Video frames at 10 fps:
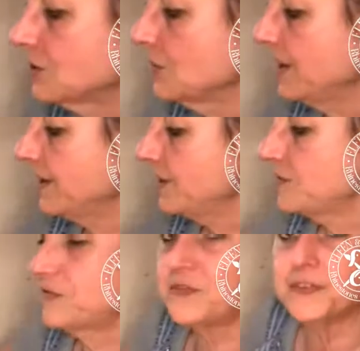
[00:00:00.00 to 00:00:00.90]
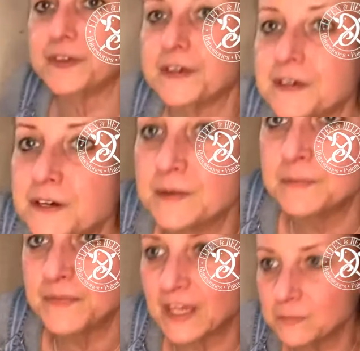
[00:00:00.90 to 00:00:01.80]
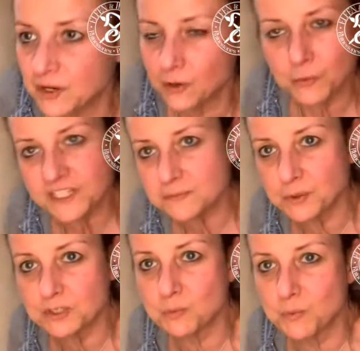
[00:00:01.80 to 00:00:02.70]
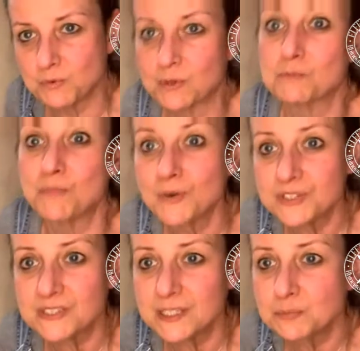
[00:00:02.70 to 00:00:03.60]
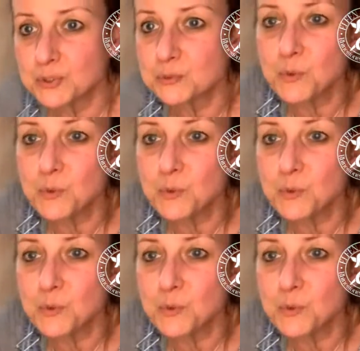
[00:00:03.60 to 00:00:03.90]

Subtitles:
to have, I've always mostly put